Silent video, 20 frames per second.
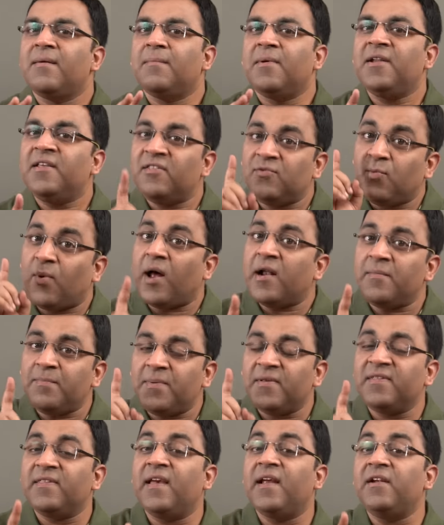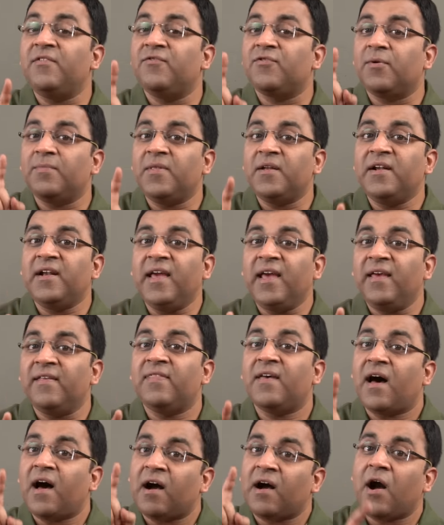but it's 1% from the day
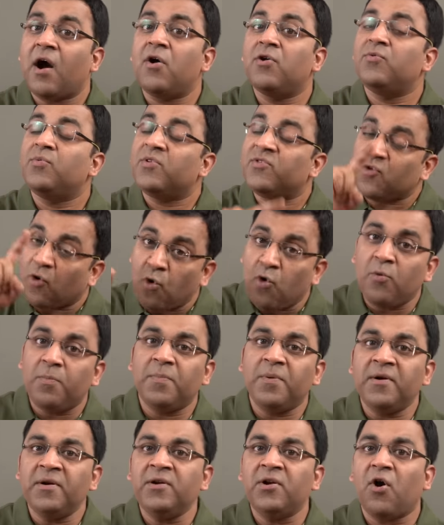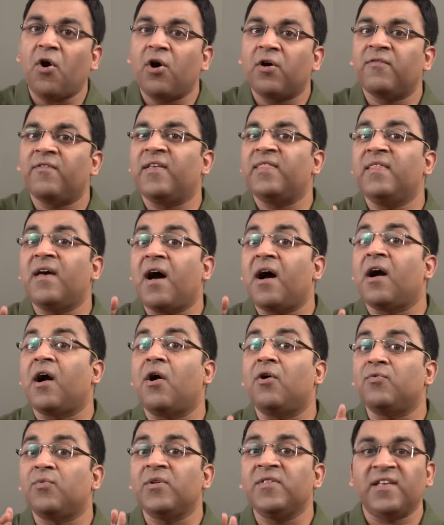the account was opened or when the
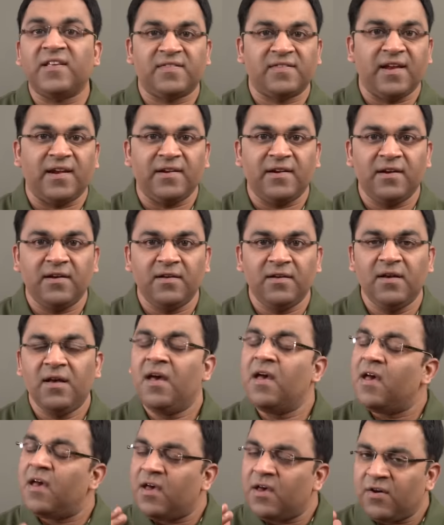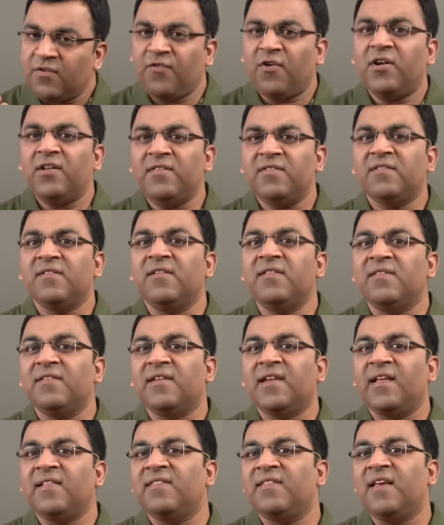account was extended. For instance,
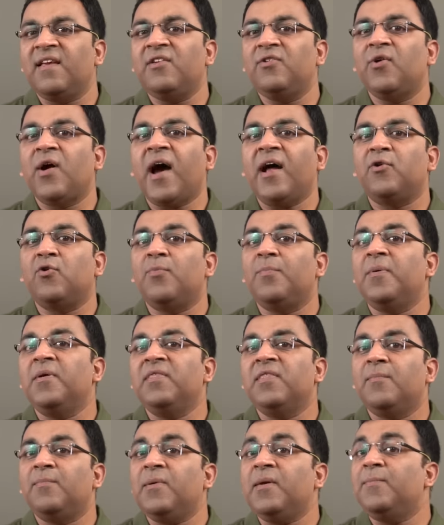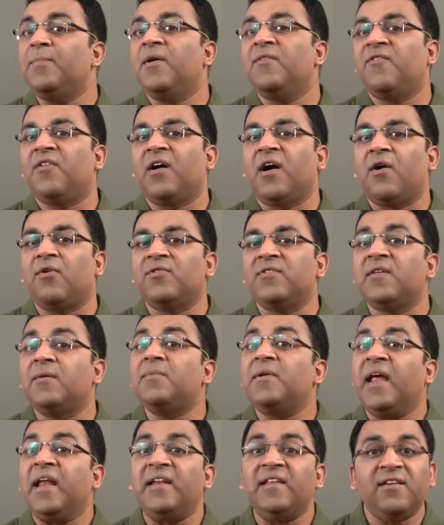let's say you had opened the PPF account
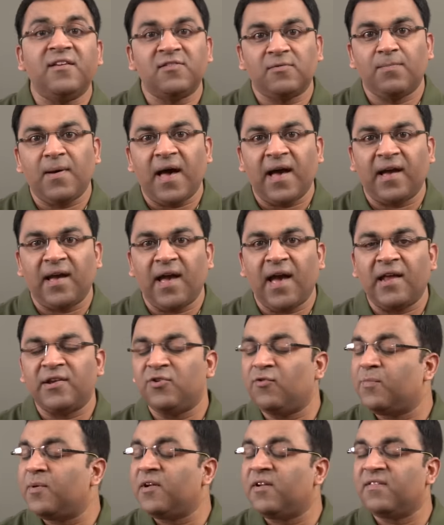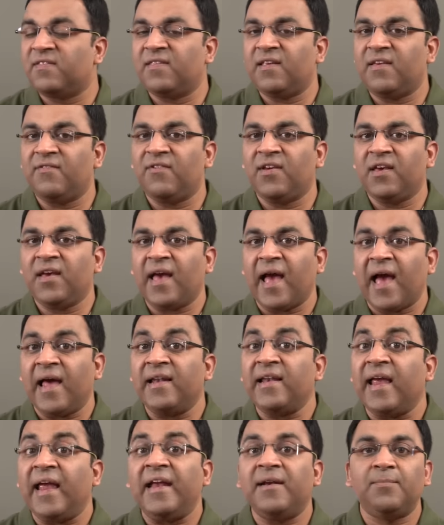some 10 years back and you've been receiving
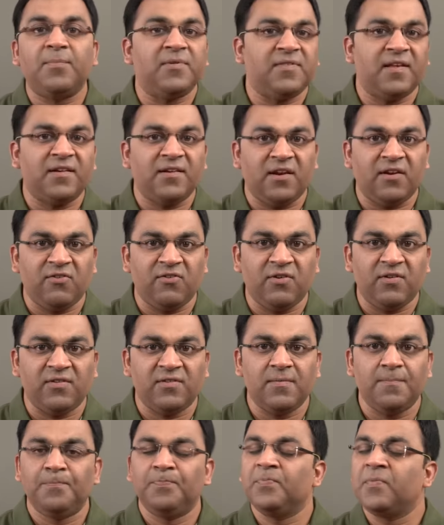an 8% interest.